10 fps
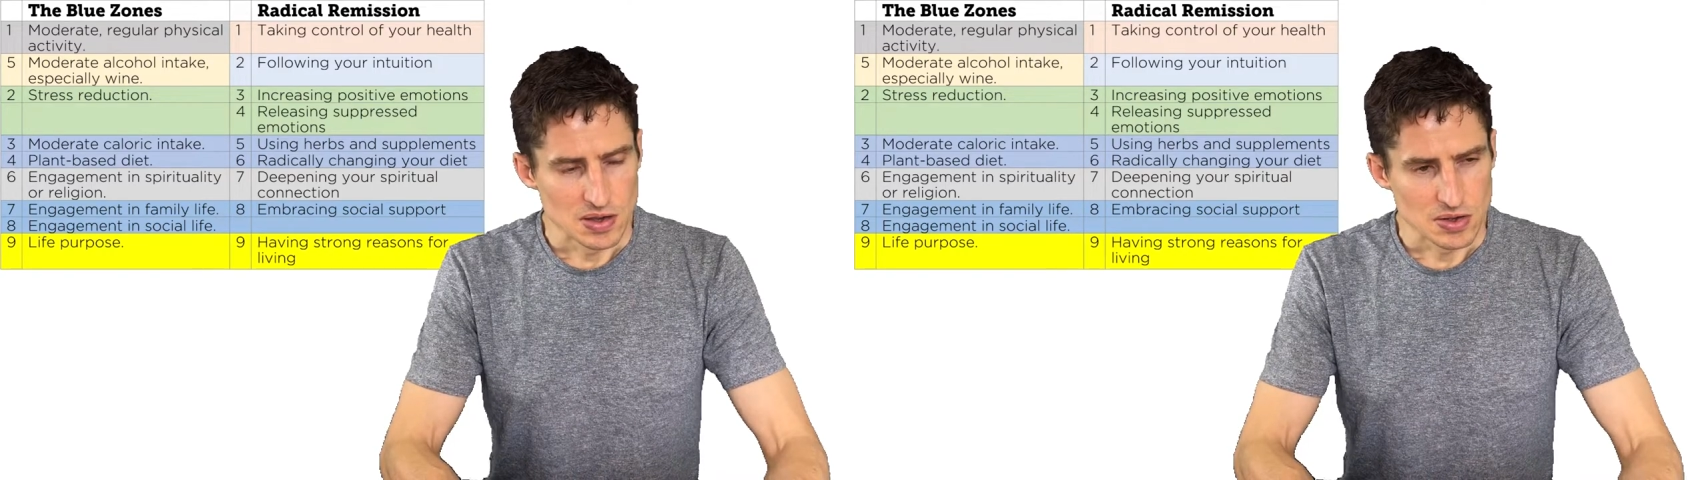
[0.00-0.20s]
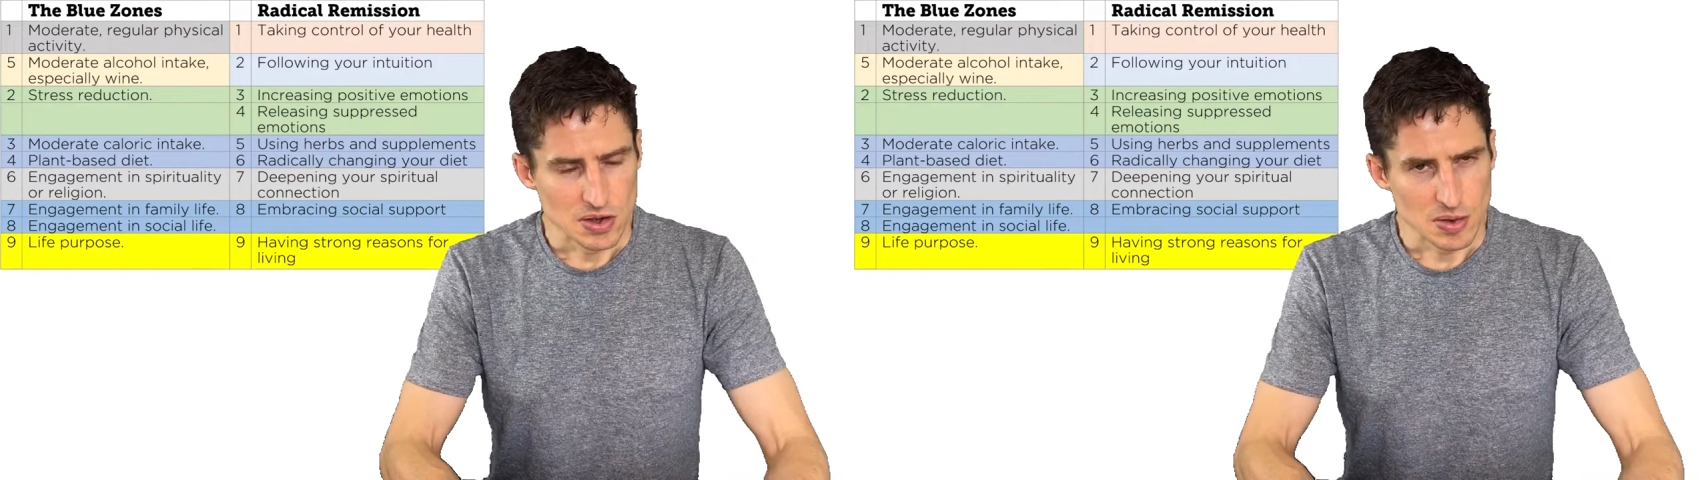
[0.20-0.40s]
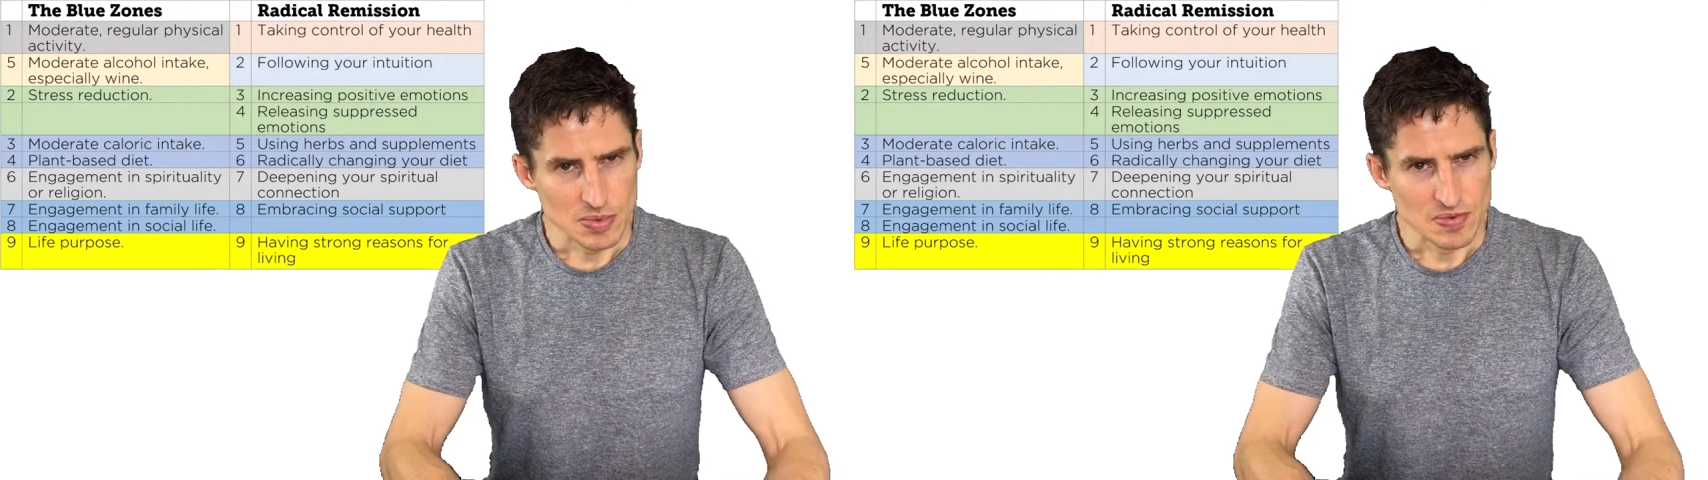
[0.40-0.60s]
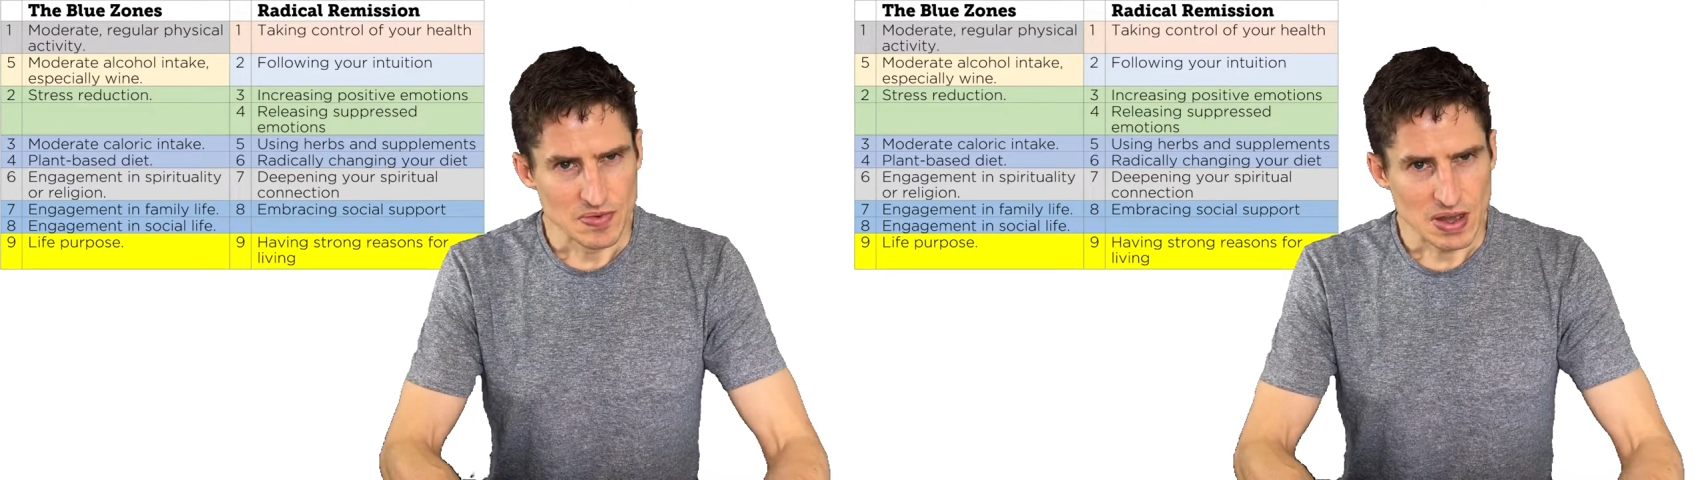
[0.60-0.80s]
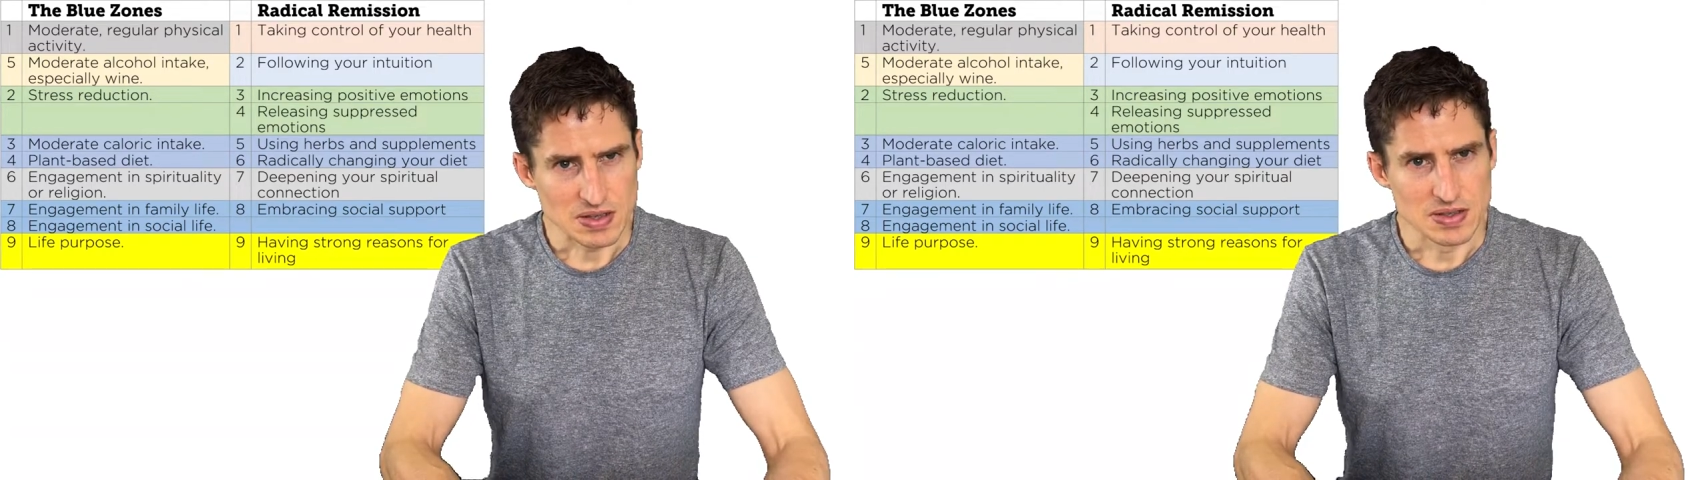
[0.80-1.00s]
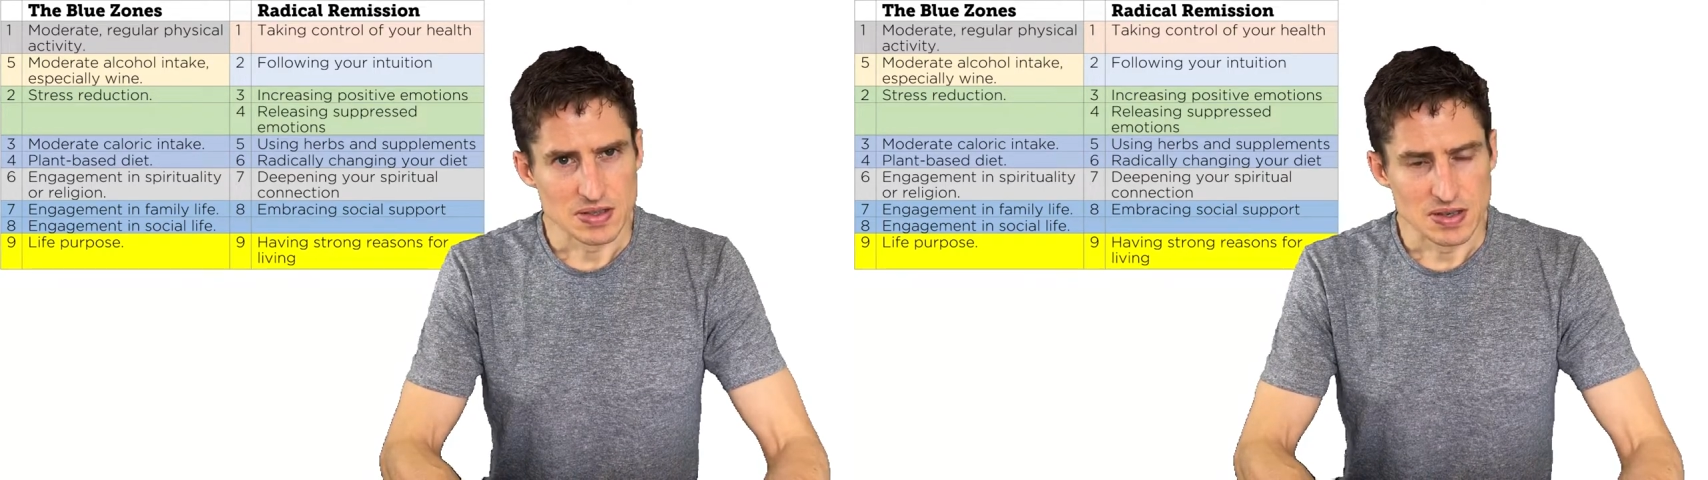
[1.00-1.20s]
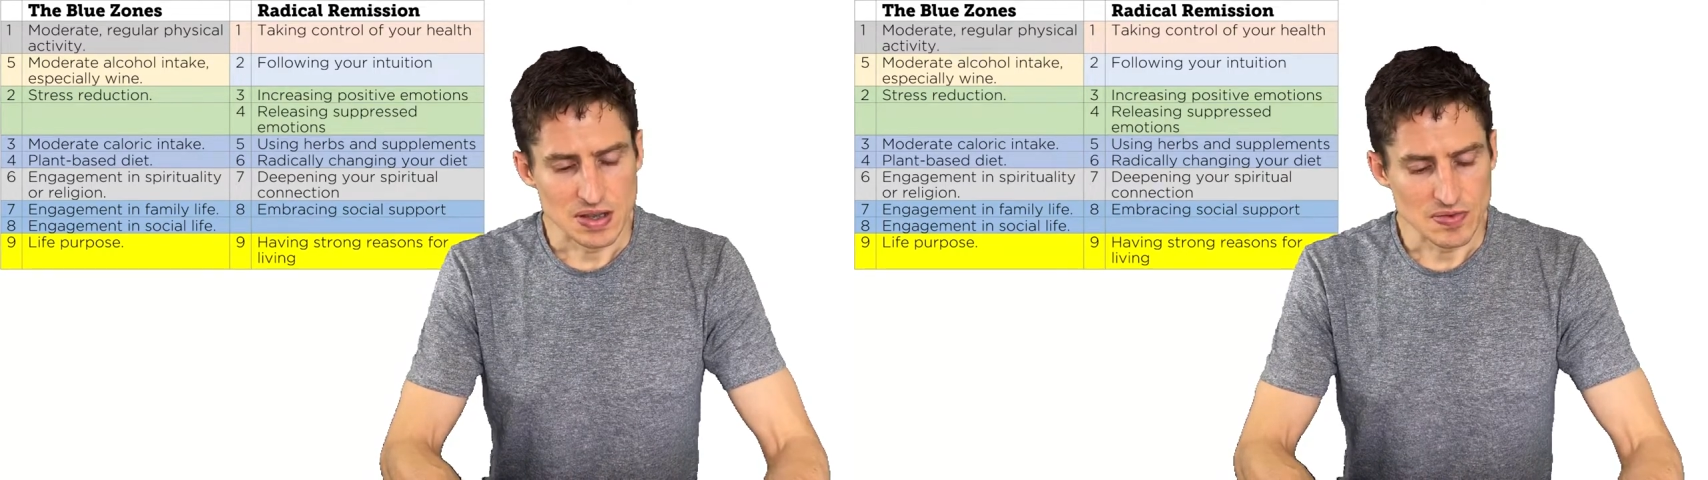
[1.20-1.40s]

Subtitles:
common factors that he